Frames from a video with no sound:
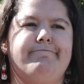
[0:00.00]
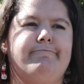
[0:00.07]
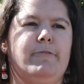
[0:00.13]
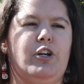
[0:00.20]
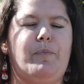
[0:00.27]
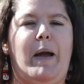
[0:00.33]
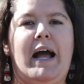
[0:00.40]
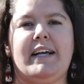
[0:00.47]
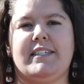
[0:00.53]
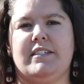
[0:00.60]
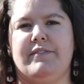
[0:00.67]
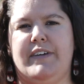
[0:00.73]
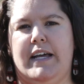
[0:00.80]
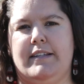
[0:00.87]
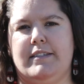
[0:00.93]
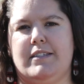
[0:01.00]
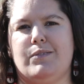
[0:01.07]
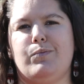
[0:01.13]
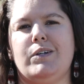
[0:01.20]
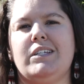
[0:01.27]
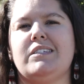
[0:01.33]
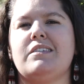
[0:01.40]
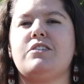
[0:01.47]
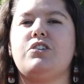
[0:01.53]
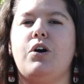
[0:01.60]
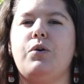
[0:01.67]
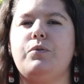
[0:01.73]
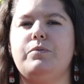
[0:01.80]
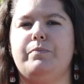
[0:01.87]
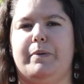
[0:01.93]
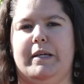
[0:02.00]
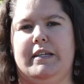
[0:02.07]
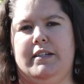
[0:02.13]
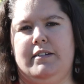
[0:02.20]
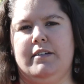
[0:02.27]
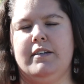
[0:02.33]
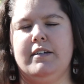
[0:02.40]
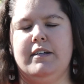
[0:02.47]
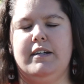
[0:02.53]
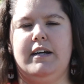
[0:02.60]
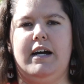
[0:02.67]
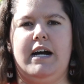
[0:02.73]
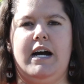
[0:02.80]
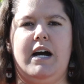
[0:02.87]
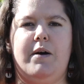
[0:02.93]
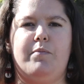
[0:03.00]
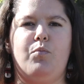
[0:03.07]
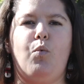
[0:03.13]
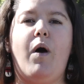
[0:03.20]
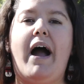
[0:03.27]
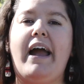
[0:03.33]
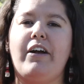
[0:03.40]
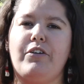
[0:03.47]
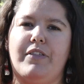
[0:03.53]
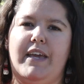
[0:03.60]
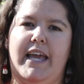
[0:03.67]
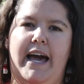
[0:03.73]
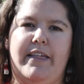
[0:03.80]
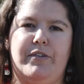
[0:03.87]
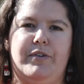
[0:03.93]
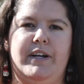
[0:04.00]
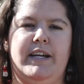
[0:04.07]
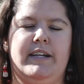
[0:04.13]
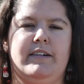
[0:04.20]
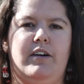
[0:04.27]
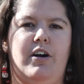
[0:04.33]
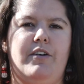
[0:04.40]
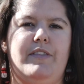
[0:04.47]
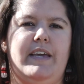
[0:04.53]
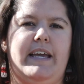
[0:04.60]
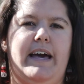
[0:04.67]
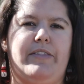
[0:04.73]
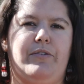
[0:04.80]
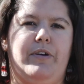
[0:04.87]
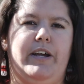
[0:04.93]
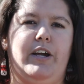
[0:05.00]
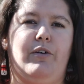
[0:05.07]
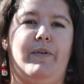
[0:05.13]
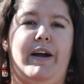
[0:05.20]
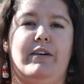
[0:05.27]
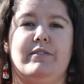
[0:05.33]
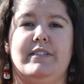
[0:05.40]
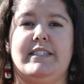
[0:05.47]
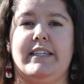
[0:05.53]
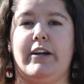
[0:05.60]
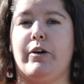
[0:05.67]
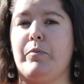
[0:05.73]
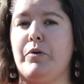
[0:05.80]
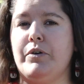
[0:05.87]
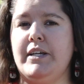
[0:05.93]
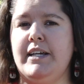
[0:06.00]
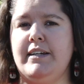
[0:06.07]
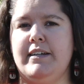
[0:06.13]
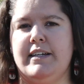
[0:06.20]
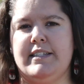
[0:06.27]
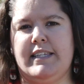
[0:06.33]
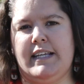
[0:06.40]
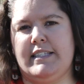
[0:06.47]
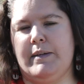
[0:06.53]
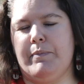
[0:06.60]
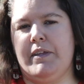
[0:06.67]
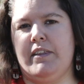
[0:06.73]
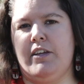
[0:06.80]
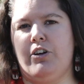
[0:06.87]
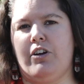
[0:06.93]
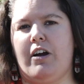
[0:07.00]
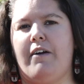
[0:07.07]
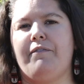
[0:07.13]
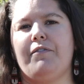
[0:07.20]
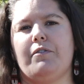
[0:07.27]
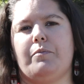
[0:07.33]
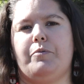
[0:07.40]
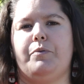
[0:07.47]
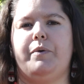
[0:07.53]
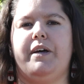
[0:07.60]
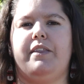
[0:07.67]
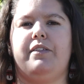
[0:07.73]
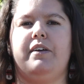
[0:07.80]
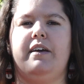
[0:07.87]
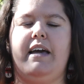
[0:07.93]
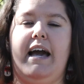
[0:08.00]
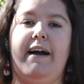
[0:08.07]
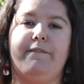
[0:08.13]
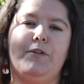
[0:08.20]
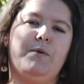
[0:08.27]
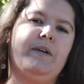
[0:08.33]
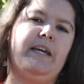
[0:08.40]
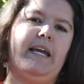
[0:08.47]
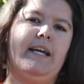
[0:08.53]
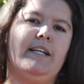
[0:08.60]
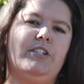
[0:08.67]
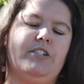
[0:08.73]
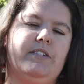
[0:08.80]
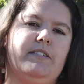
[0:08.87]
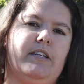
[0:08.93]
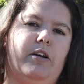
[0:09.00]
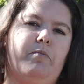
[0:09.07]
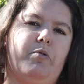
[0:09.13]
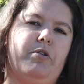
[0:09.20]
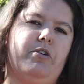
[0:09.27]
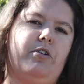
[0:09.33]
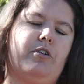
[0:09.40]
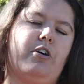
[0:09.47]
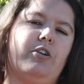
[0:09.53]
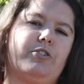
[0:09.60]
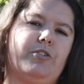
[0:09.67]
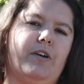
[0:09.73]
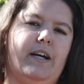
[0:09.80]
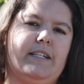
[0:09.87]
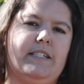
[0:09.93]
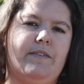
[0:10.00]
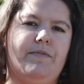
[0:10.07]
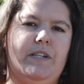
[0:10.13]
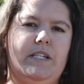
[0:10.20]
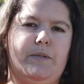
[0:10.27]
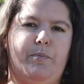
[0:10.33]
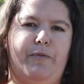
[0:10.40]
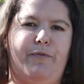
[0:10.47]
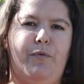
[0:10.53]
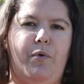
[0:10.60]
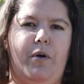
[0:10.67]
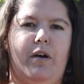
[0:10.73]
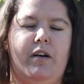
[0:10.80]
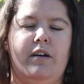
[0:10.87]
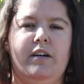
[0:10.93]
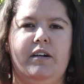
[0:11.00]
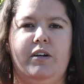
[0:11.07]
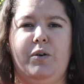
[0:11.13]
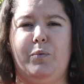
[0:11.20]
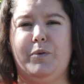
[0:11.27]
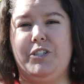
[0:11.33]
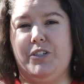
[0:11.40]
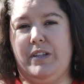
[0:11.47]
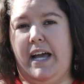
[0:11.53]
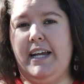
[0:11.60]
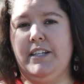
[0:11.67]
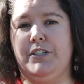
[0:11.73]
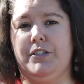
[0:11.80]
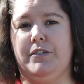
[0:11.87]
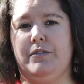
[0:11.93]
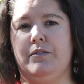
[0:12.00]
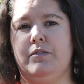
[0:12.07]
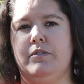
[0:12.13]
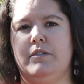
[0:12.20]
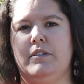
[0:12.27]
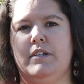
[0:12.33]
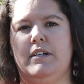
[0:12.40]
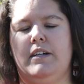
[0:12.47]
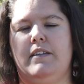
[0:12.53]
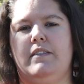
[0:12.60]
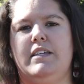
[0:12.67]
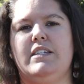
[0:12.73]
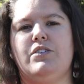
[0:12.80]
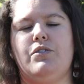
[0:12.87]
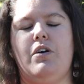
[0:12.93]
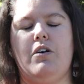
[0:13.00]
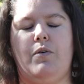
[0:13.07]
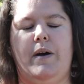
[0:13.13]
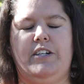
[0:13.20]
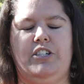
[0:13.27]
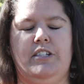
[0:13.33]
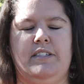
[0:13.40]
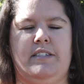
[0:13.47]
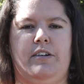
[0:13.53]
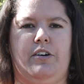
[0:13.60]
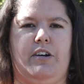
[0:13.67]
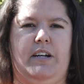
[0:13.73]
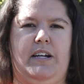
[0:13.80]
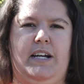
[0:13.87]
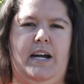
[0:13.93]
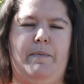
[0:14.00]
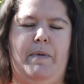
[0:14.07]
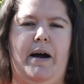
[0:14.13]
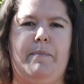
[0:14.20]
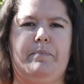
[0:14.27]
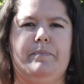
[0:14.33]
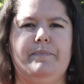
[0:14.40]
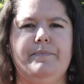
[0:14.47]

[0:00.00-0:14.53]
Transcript: their past events. What has the tone been? Why are they gathering? Are they gathering around ceremony? Is that something that you're comfortable with? Have you engaged in ceremony or cultural activities before? Would you like to? These are all questions that are going to come up